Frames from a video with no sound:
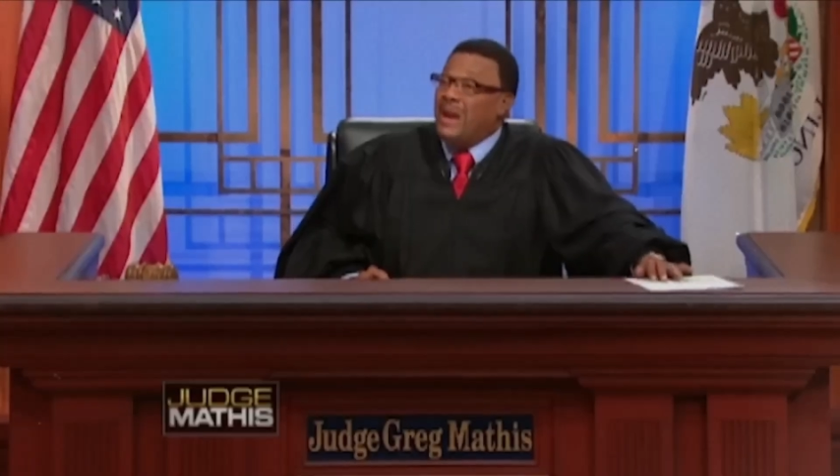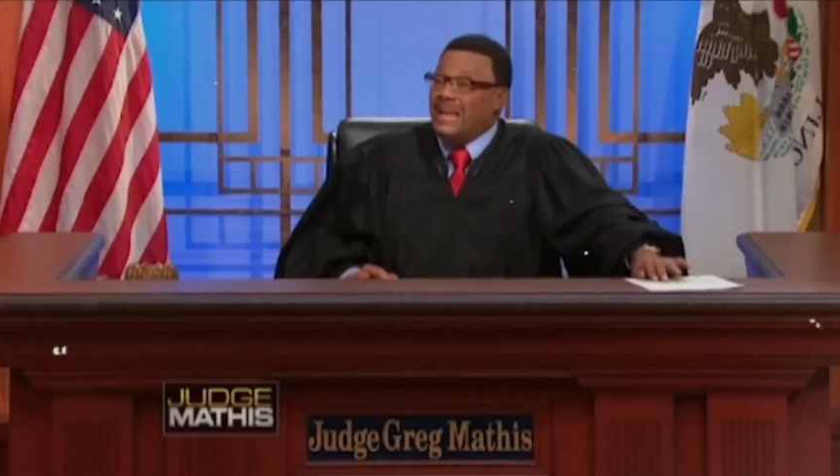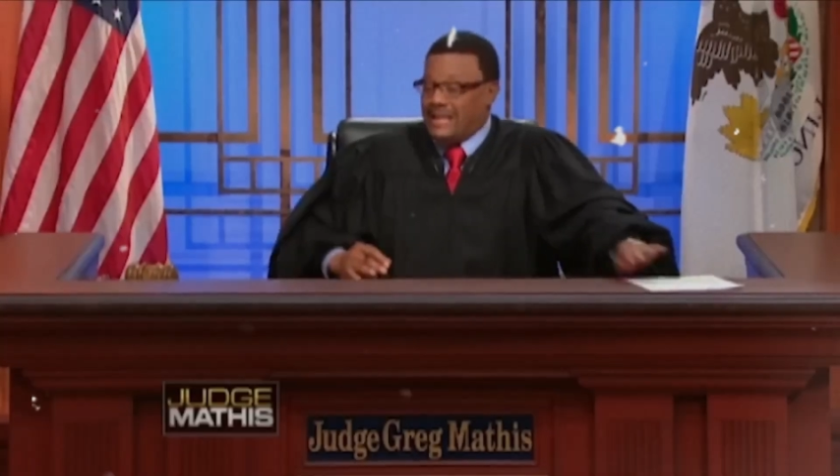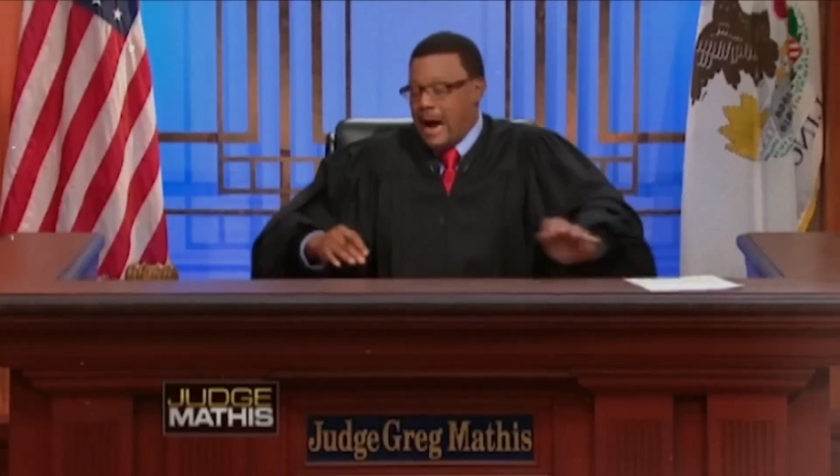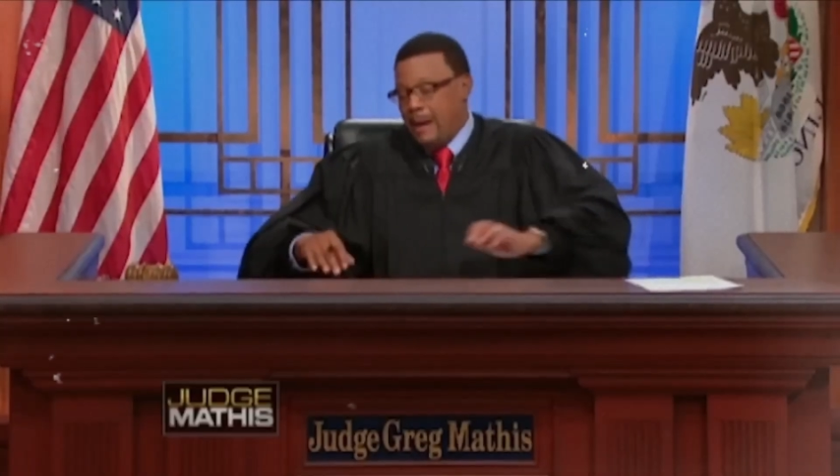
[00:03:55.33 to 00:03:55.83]

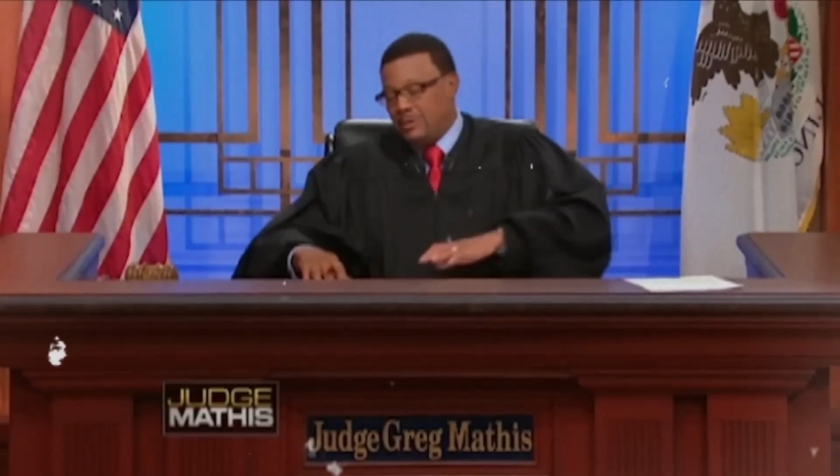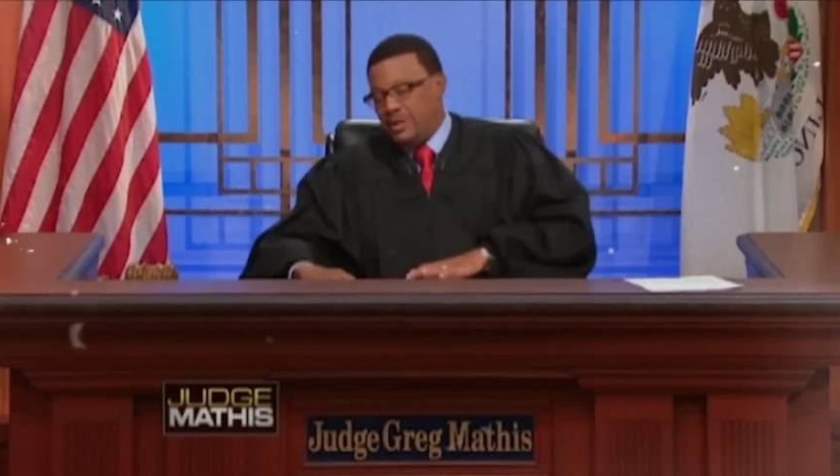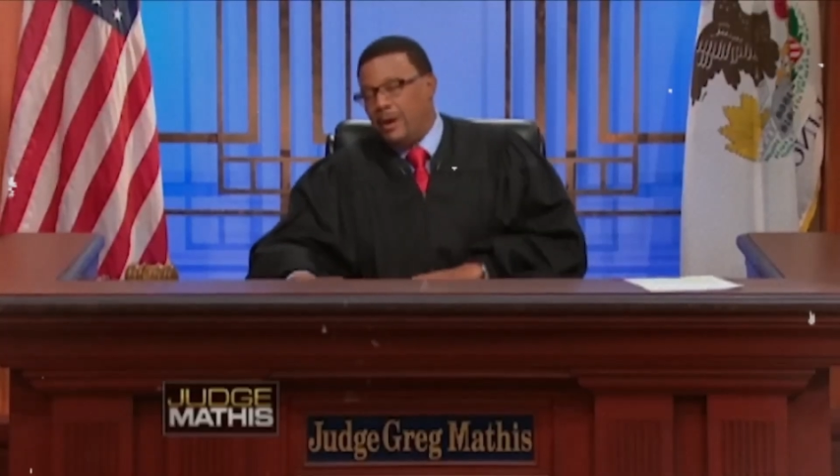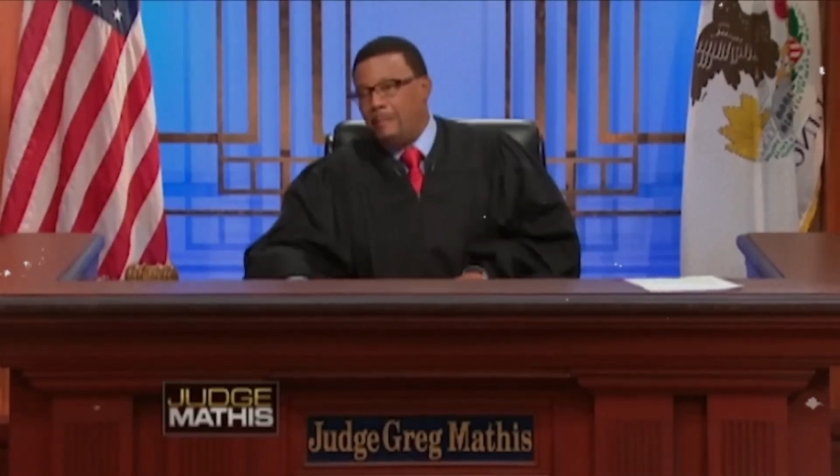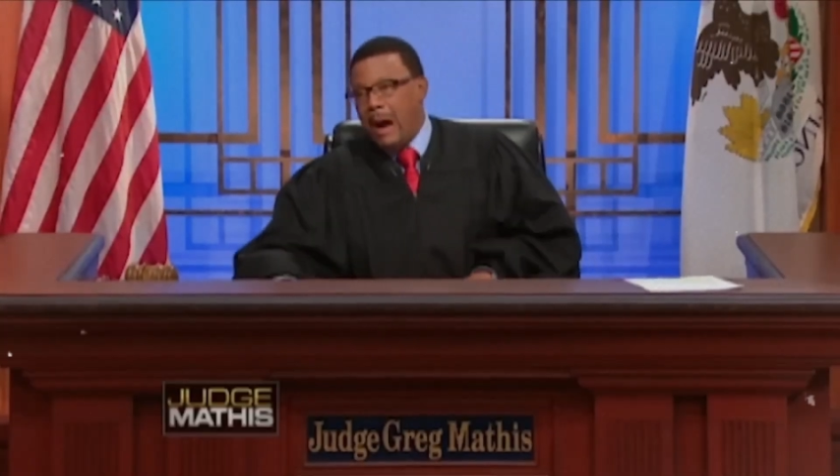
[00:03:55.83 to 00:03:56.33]
it's worth
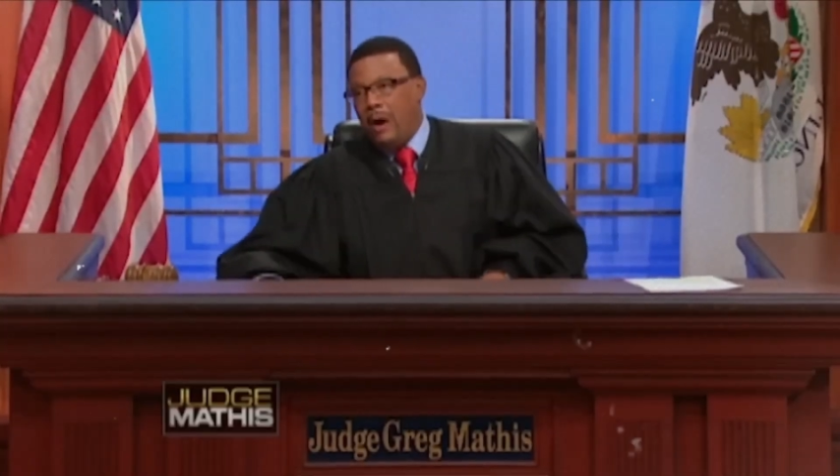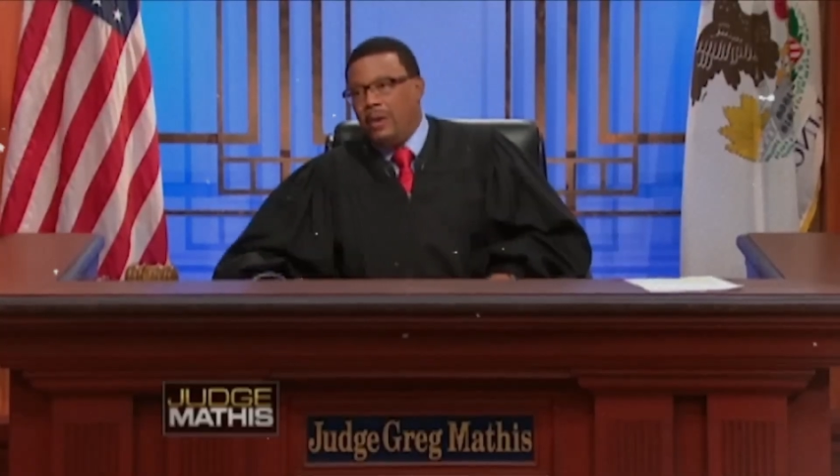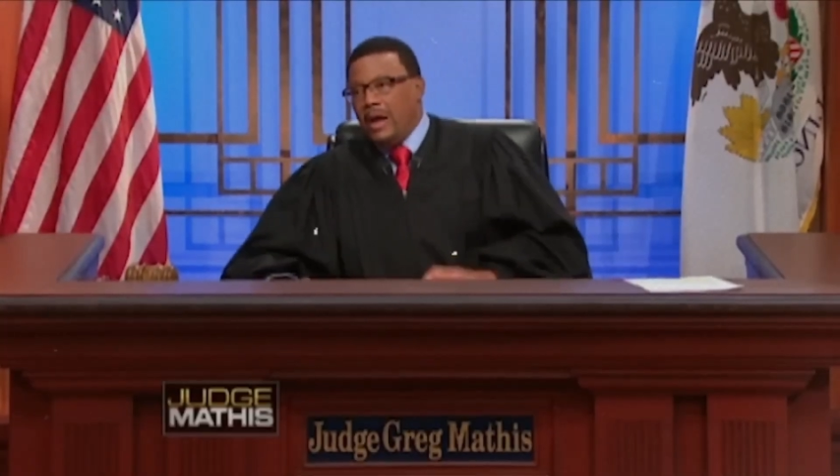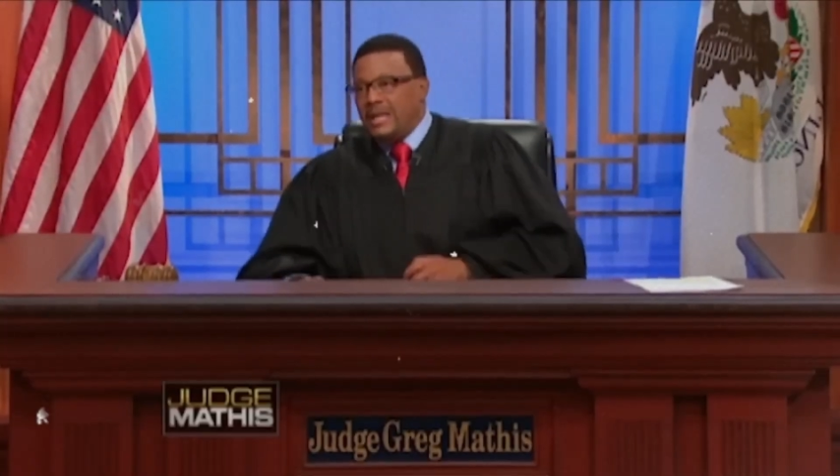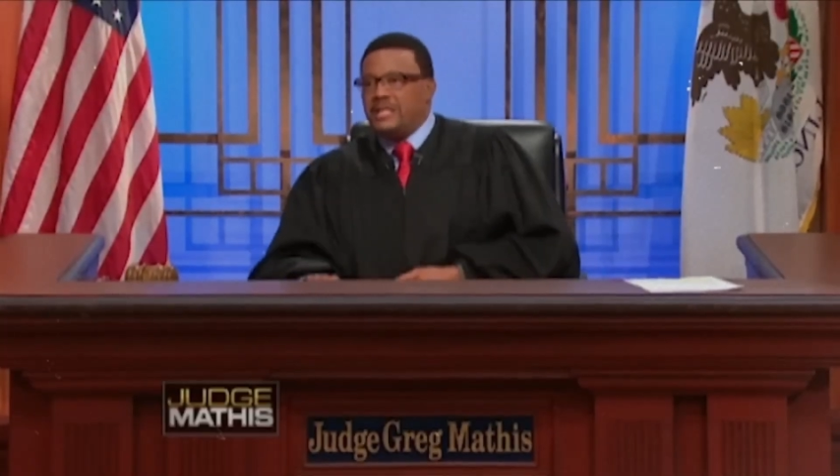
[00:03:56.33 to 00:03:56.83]
looking back
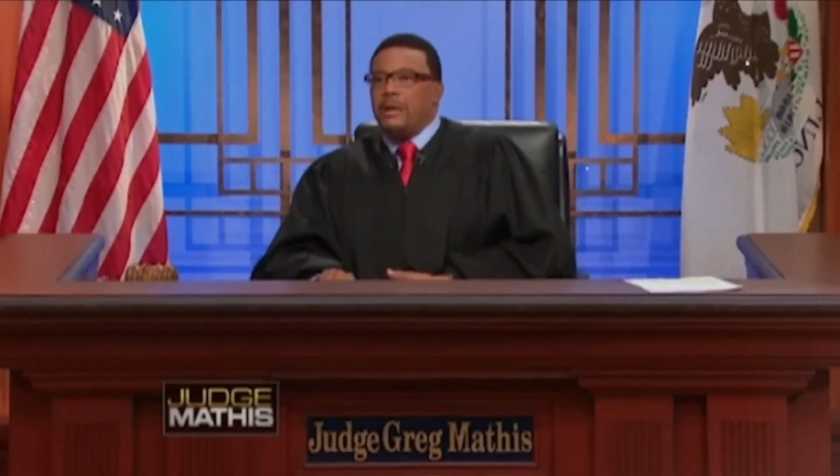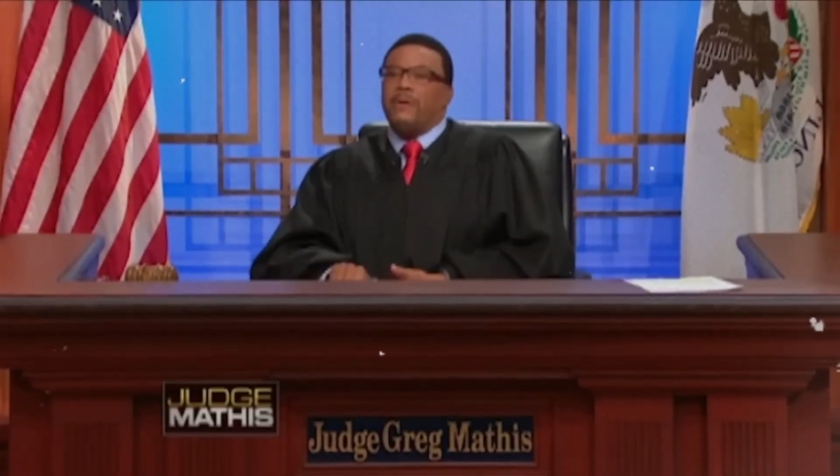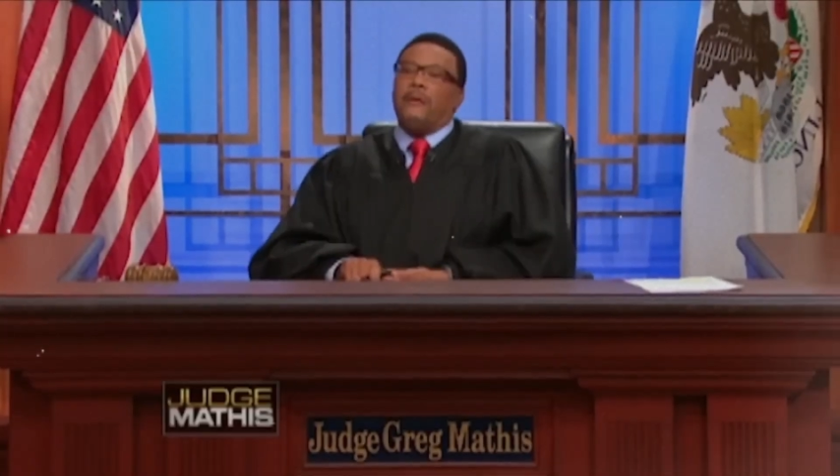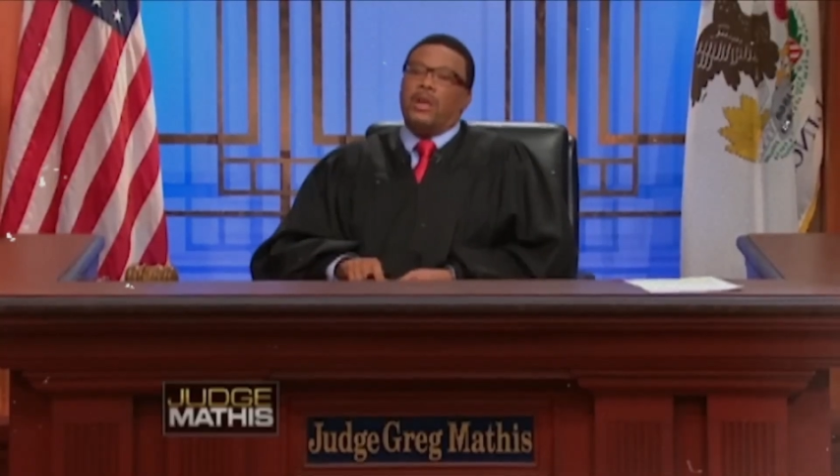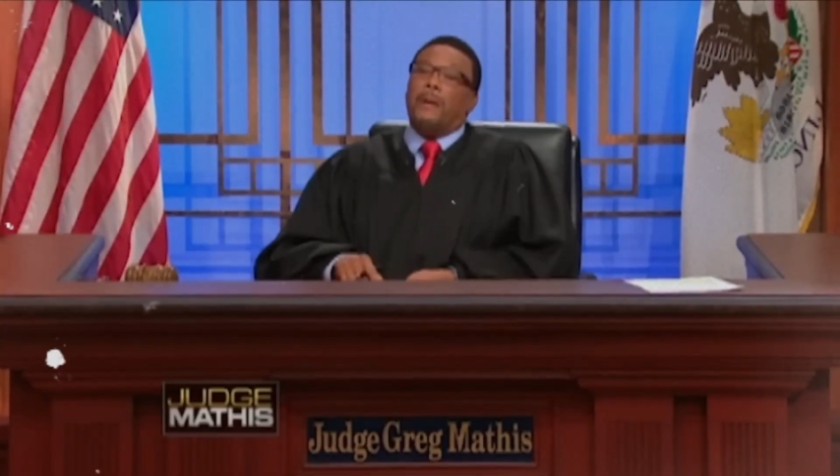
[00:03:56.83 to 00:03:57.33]
at their
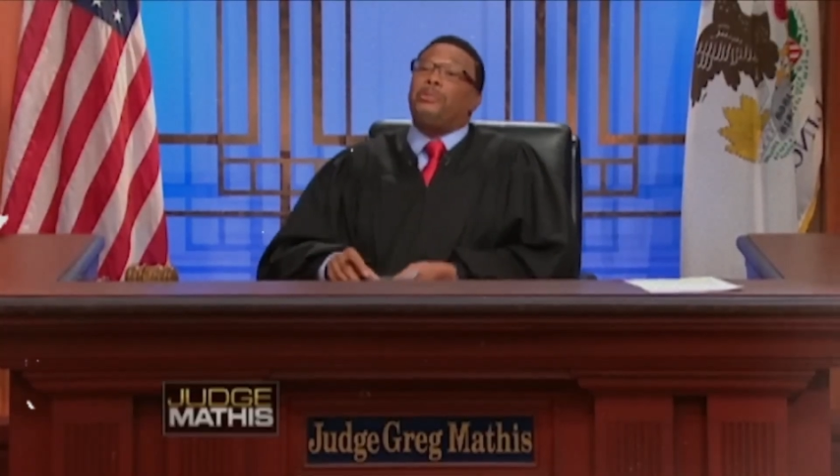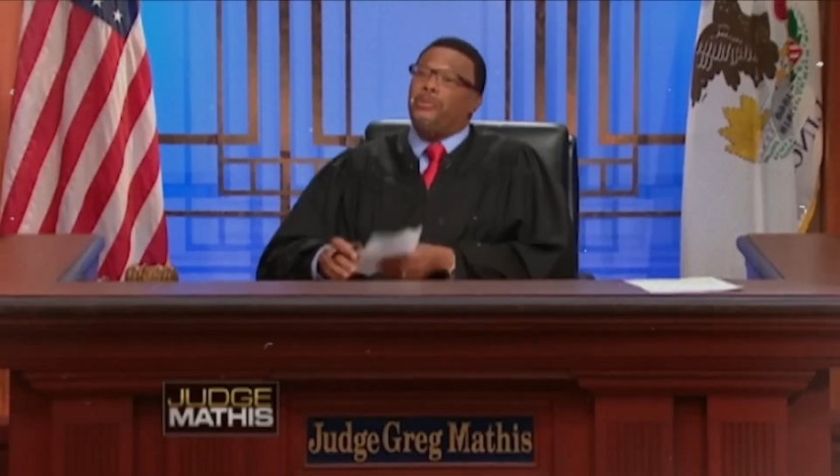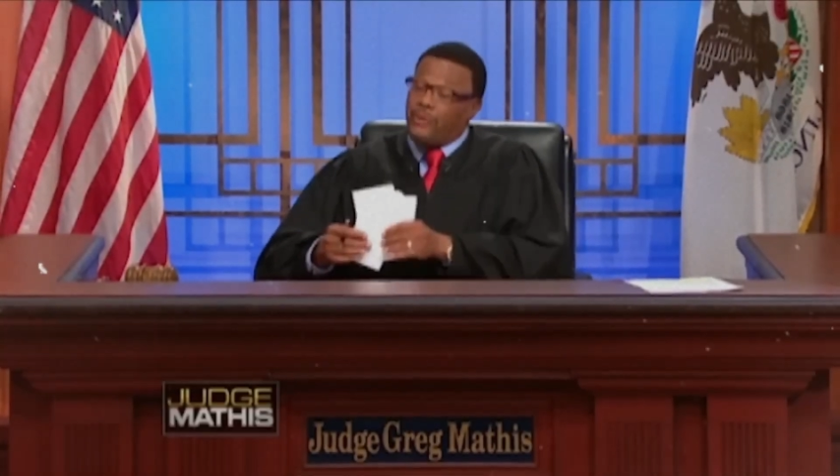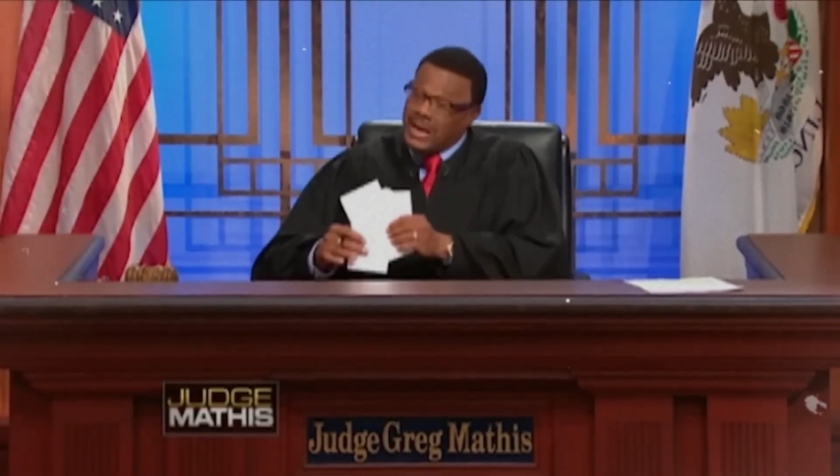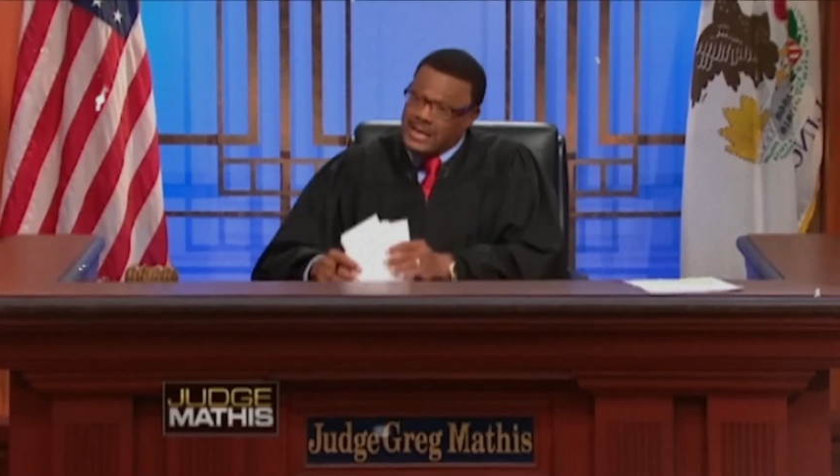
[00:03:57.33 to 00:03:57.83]
shared
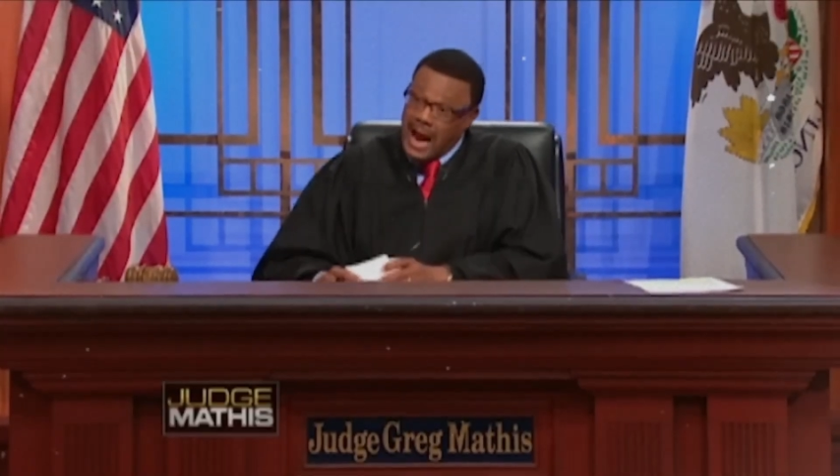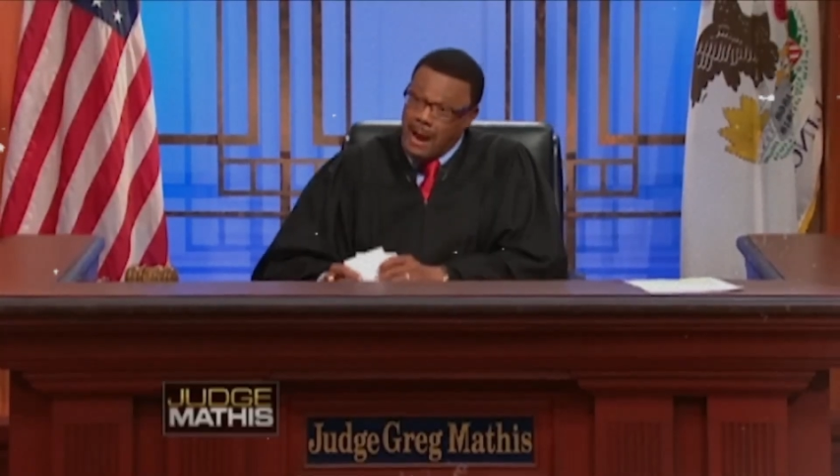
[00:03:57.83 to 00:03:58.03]
history.